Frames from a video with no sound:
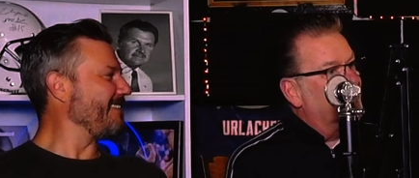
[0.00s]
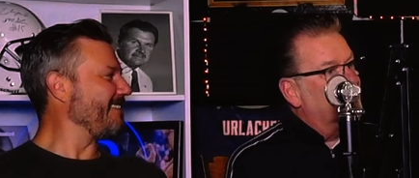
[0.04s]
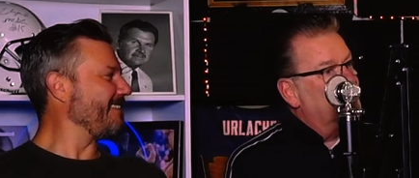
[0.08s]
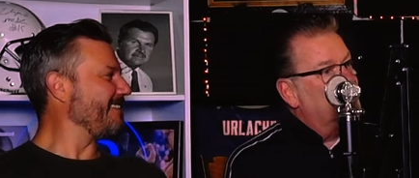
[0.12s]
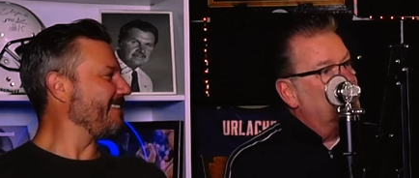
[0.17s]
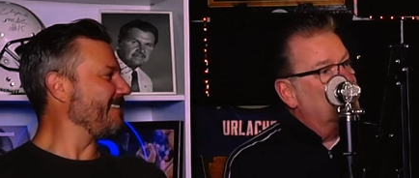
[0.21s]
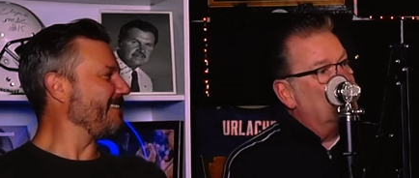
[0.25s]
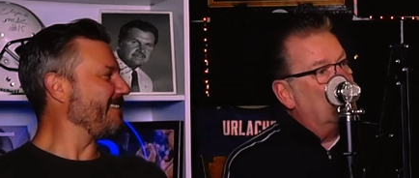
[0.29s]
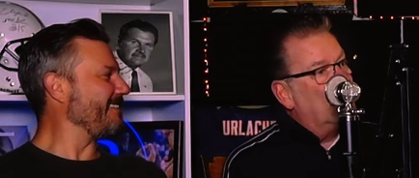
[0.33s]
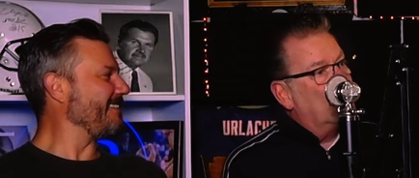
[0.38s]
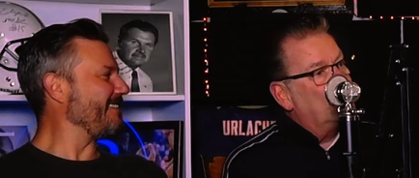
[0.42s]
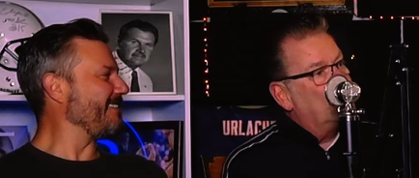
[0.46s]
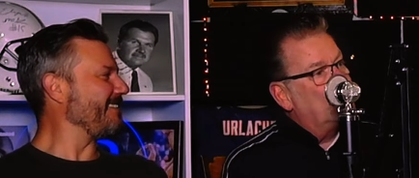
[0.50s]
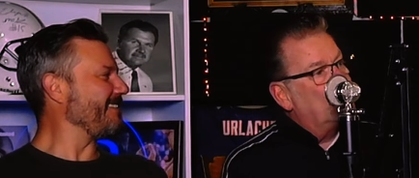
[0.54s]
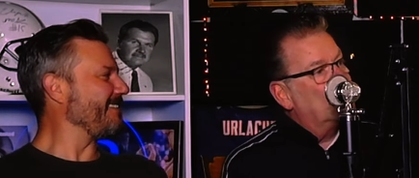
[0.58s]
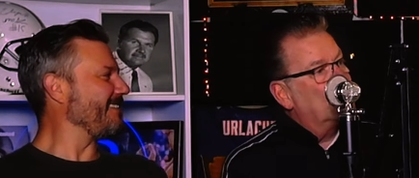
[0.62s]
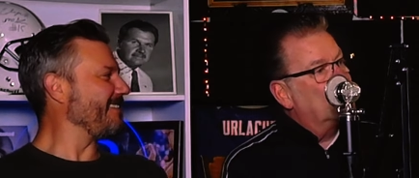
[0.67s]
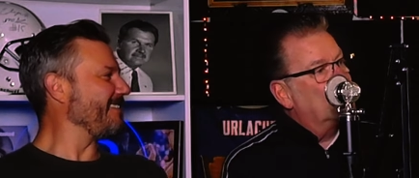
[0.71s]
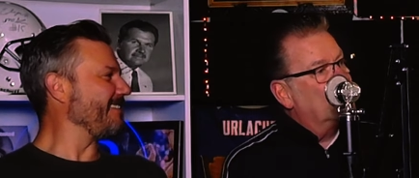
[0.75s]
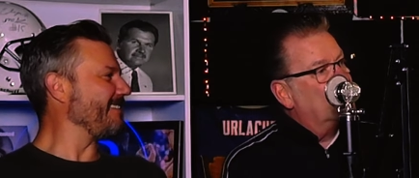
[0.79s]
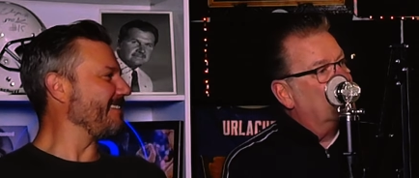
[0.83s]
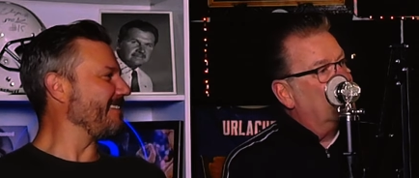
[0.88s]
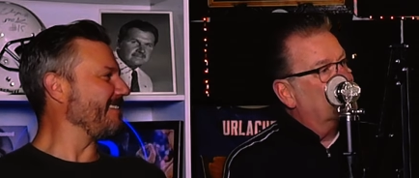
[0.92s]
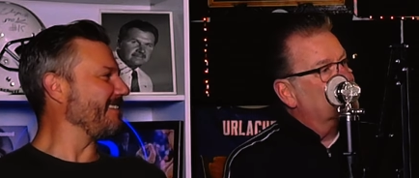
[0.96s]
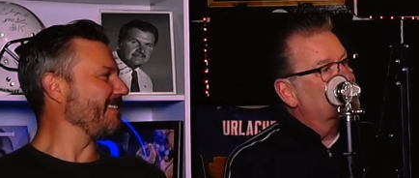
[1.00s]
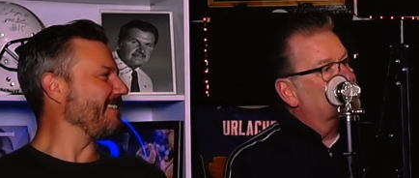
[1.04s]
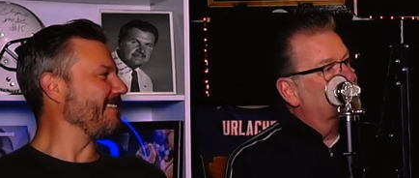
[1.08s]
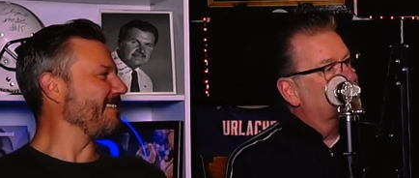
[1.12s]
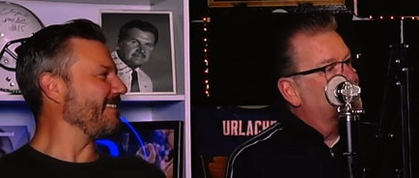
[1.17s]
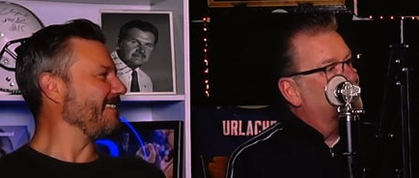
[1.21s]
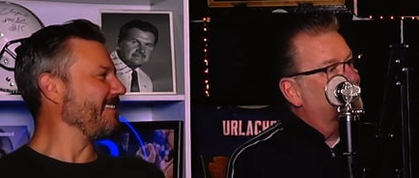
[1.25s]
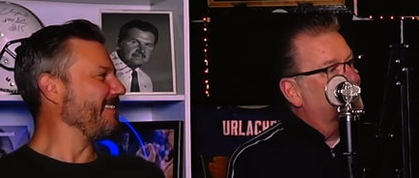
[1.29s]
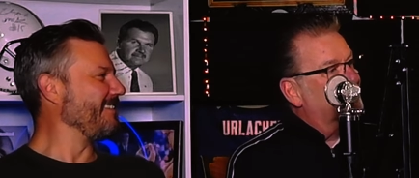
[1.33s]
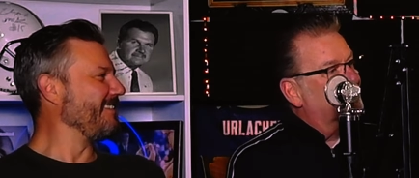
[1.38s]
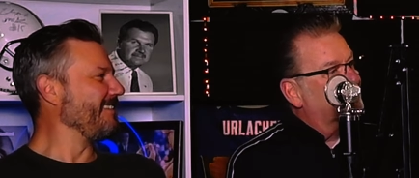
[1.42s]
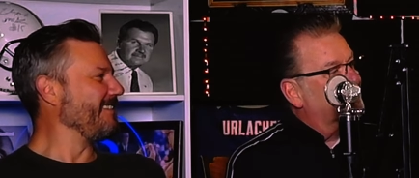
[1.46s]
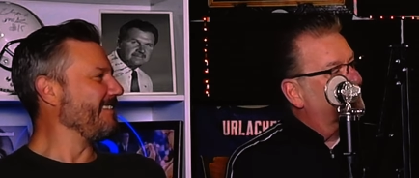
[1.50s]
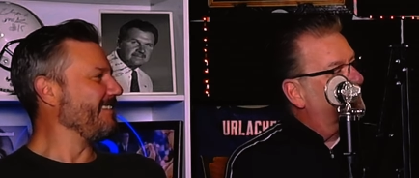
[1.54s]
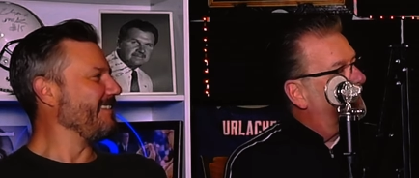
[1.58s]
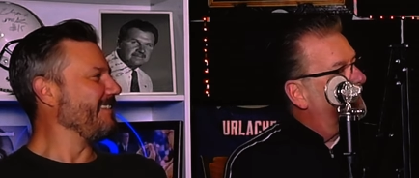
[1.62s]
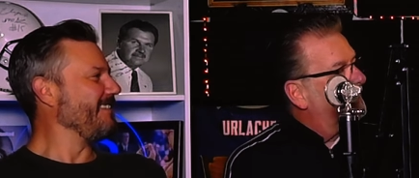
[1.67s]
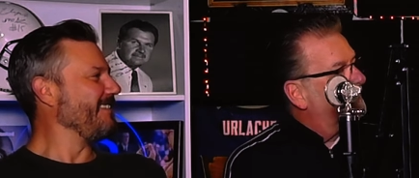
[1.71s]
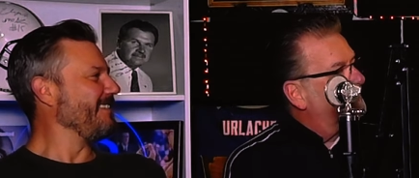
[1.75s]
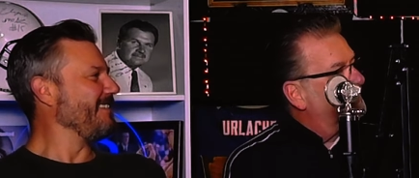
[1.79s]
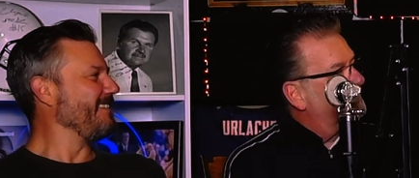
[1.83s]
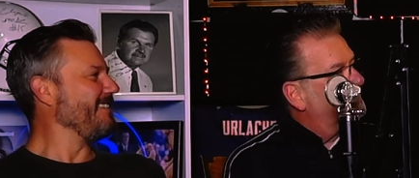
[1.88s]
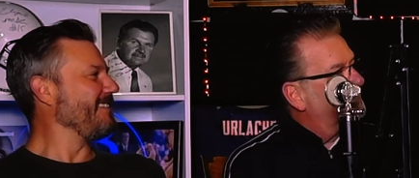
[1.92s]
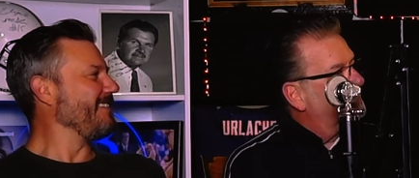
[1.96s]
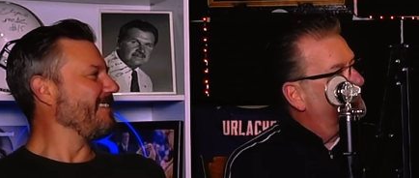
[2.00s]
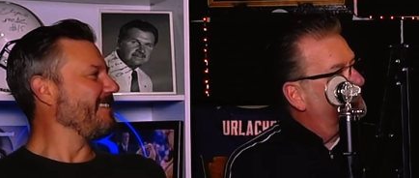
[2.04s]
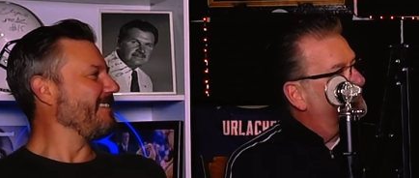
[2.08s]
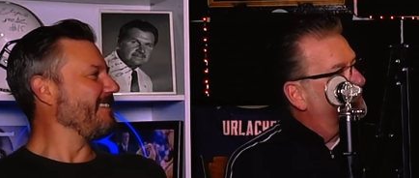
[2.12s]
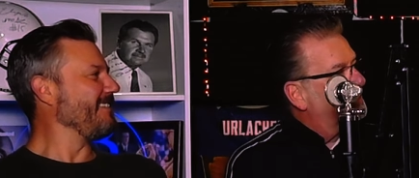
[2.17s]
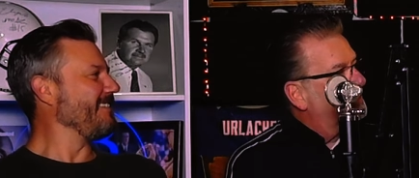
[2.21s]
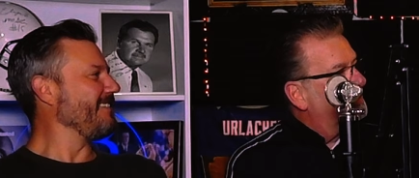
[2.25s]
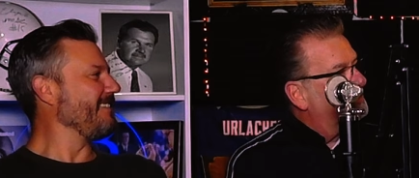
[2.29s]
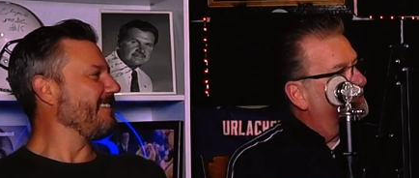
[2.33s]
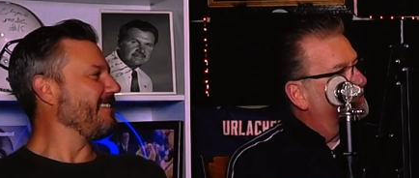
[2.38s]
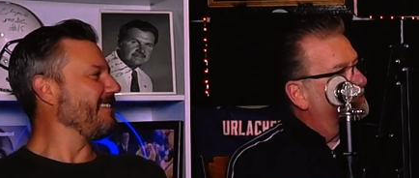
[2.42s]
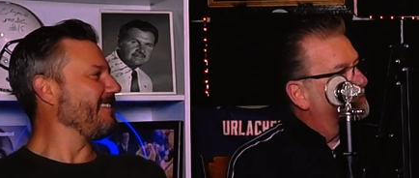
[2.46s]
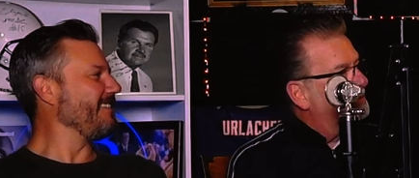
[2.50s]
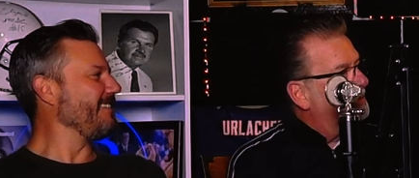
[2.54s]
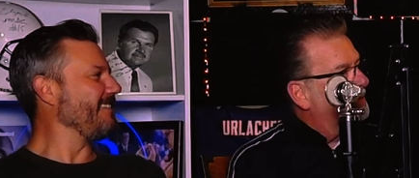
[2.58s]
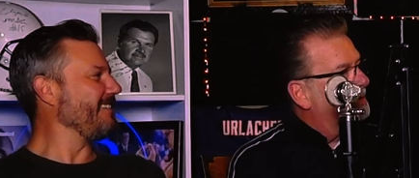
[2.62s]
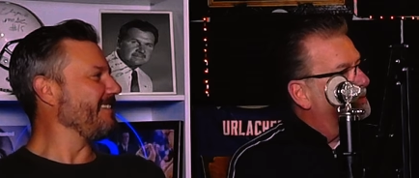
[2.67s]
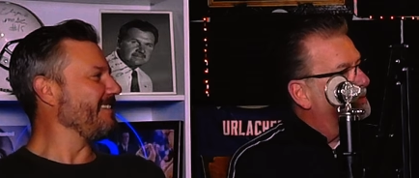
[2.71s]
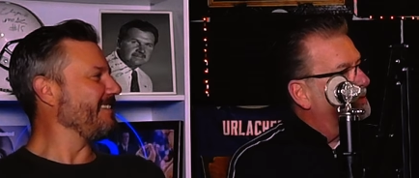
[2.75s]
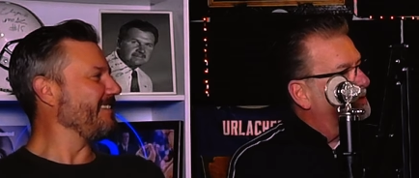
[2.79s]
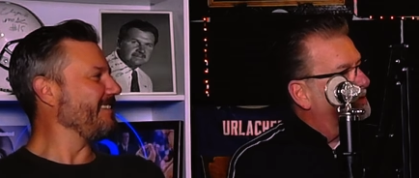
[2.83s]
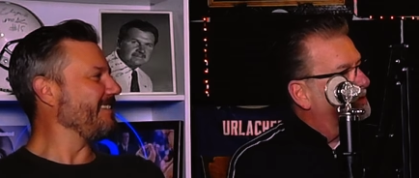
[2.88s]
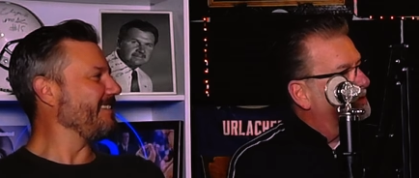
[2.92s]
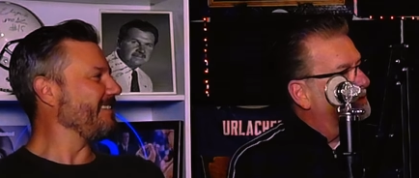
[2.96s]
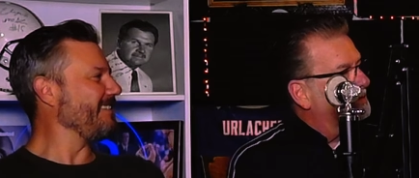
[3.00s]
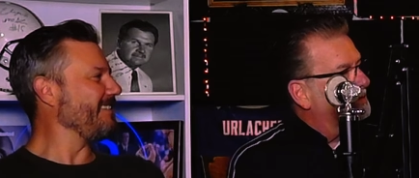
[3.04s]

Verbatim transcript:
Speaker 1: New Iberia, actually born in Lafayette, raised in New Iberia.